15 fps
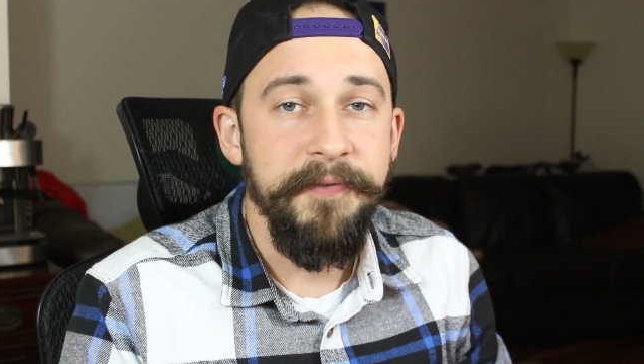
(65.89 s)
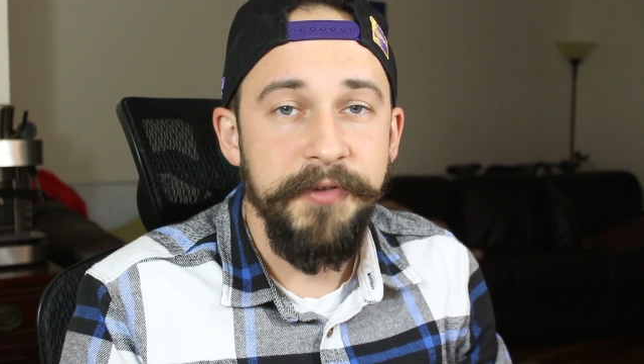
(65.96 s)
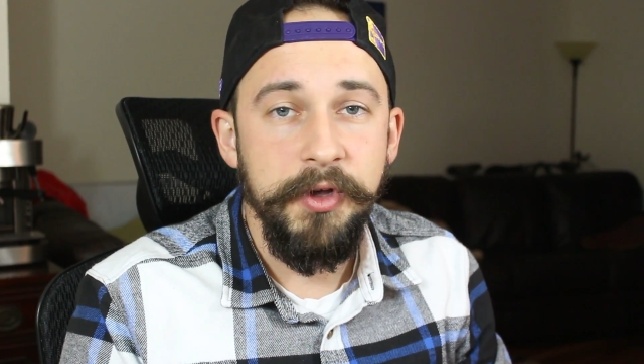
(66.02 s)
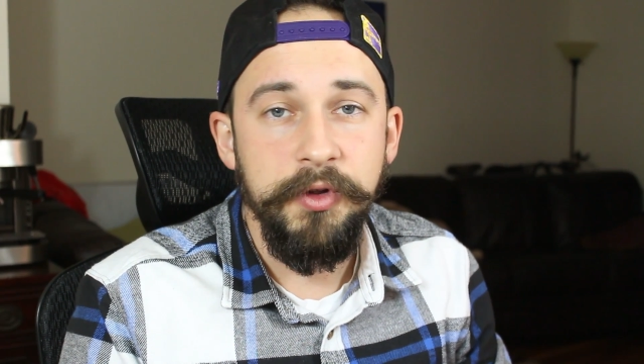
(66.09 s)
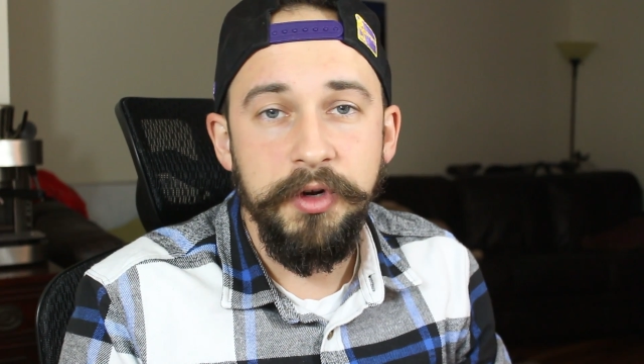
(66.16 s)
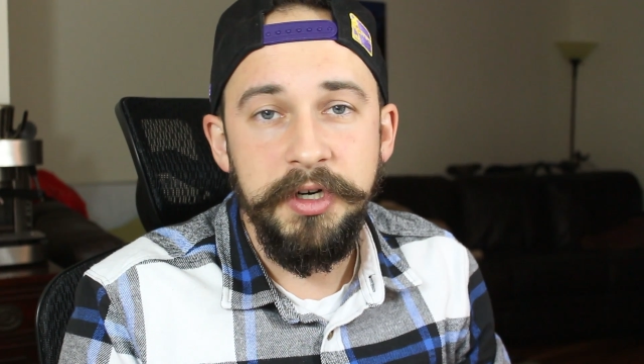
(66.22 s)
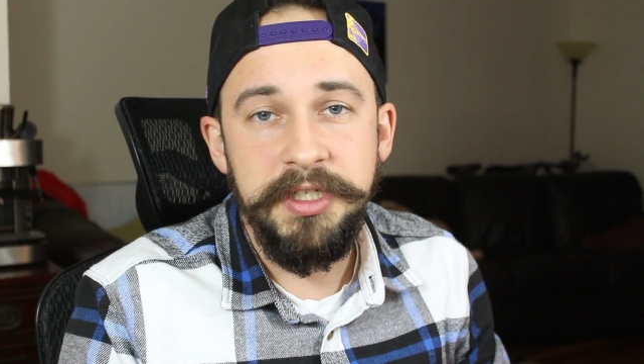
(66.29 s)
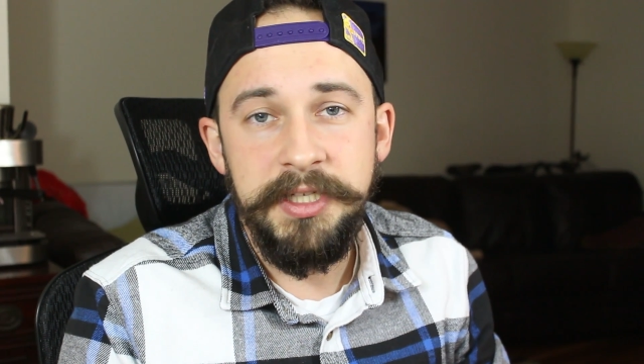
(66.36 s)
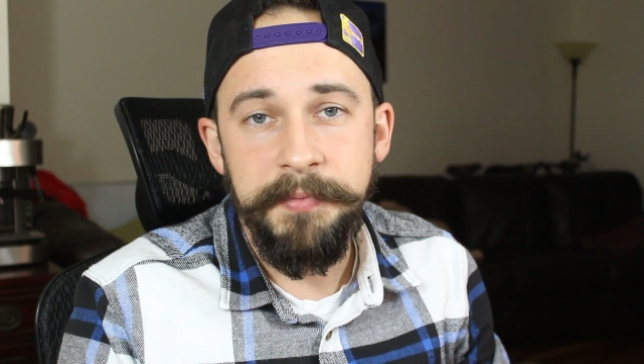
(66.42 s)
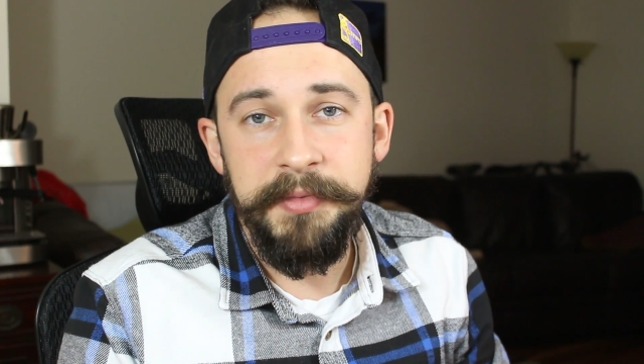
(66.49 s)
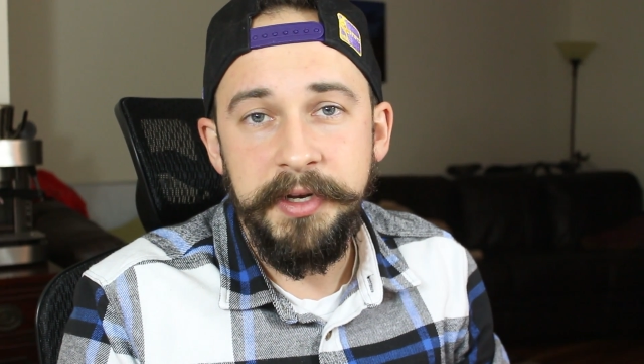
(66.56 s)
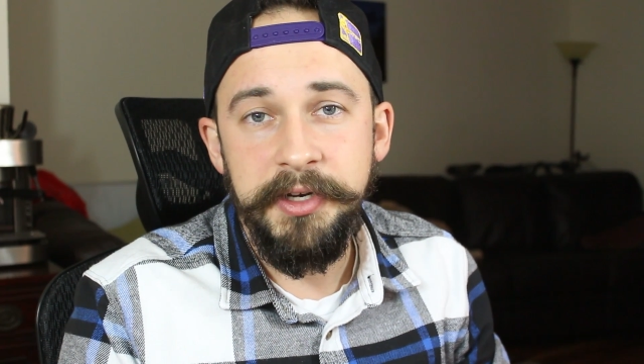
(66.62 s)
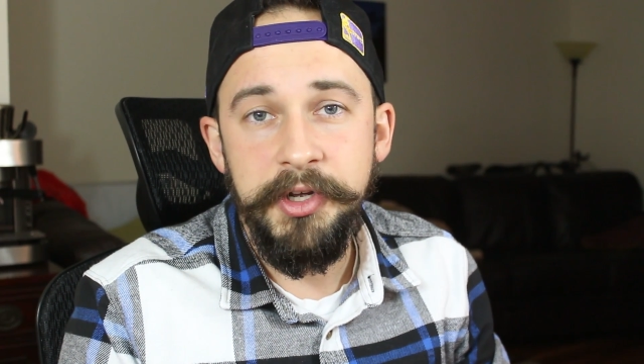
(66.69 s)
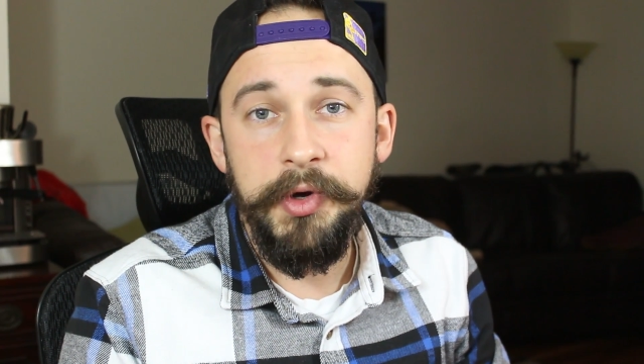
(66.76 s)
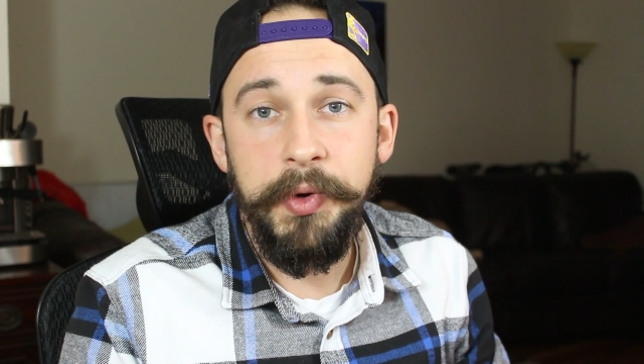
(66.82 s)
If you learned
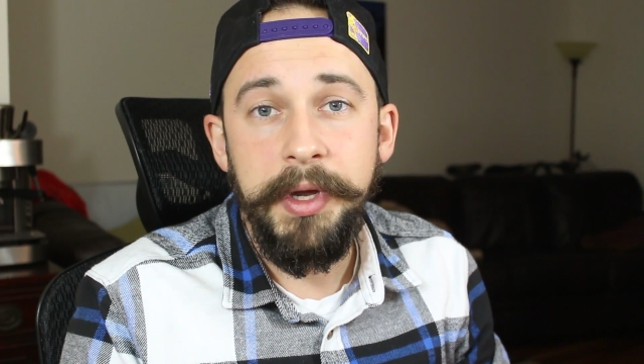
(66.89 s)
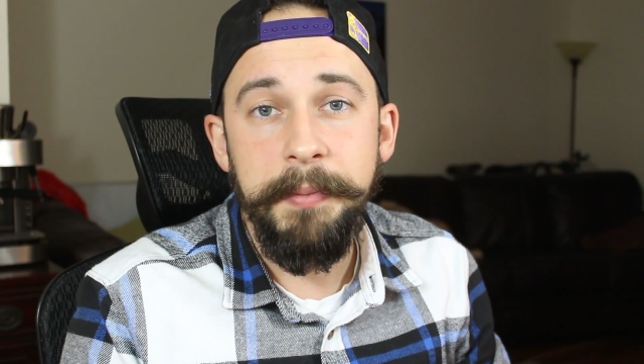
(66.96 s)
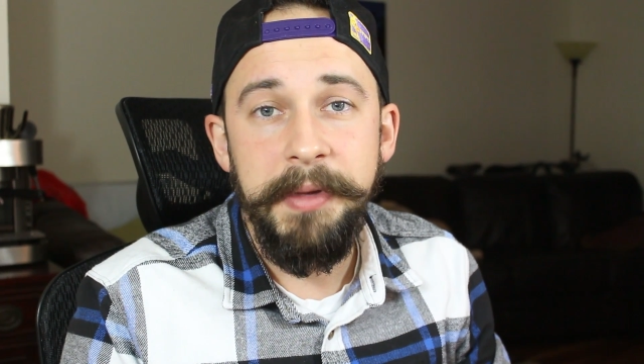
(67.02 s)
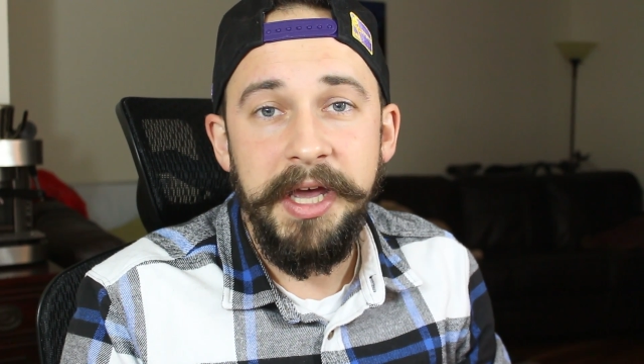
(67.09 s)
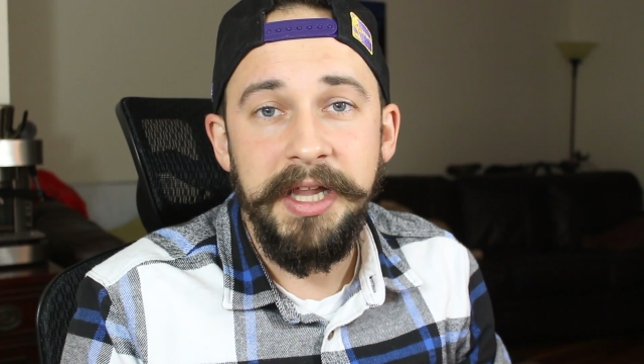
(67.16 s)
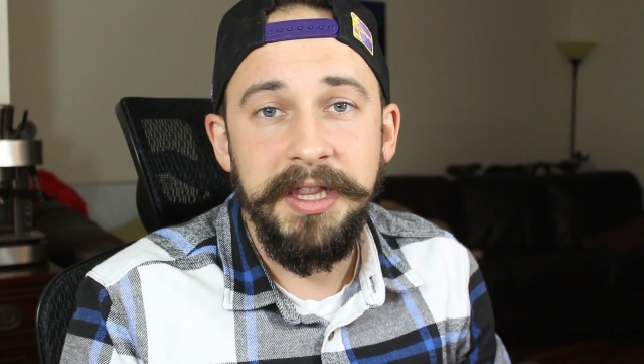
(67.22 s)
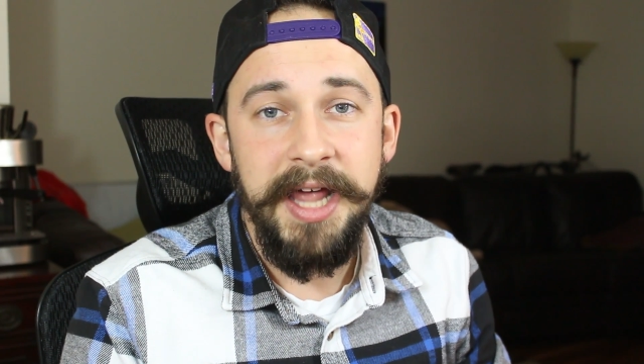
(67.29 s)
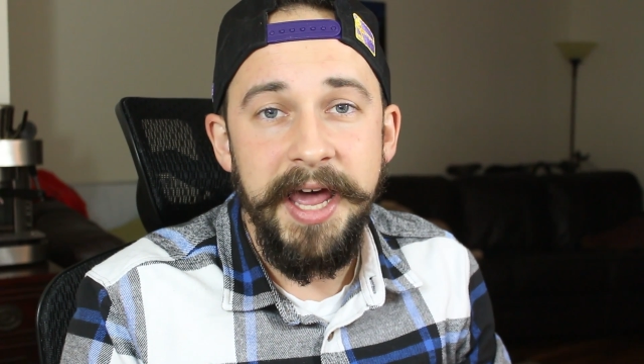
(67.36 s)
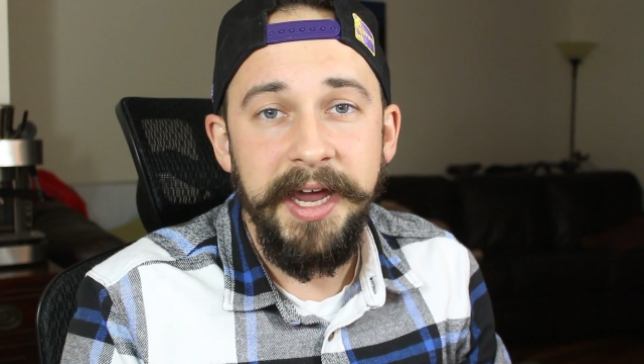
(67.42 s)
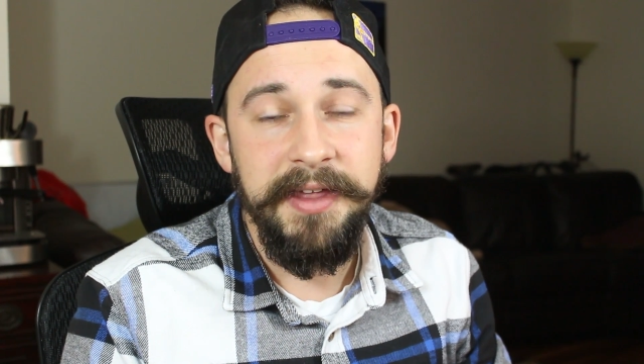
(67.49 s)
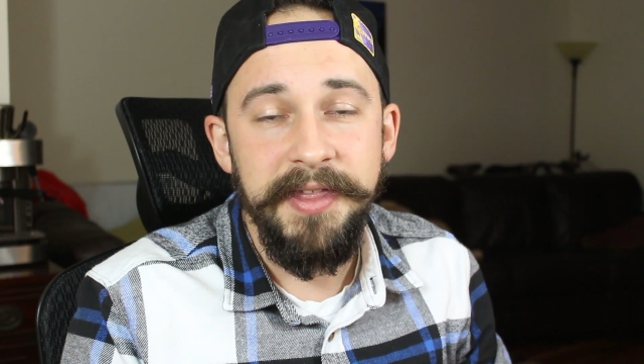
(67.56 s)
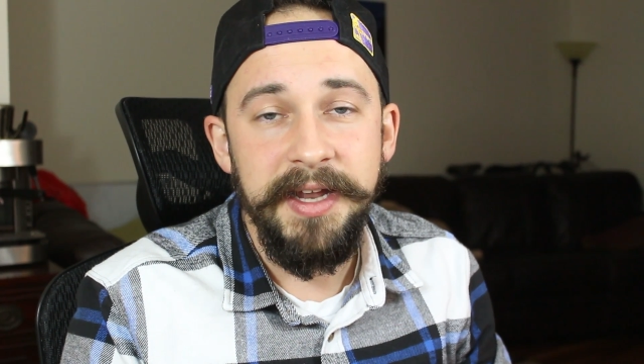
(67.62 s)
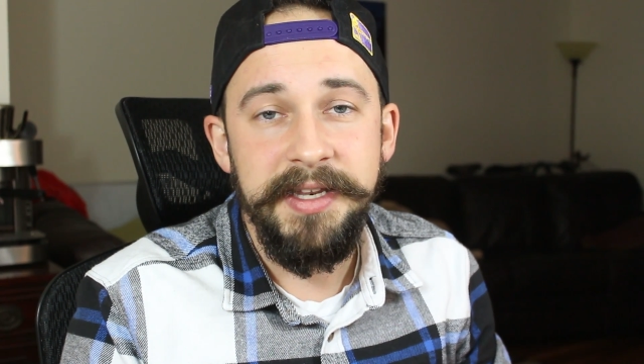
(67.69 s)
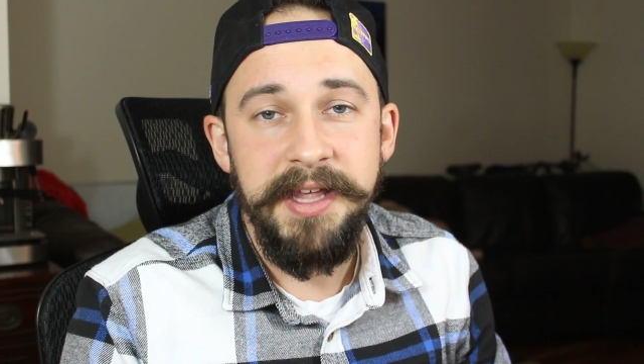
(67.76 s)
something new, give me a like,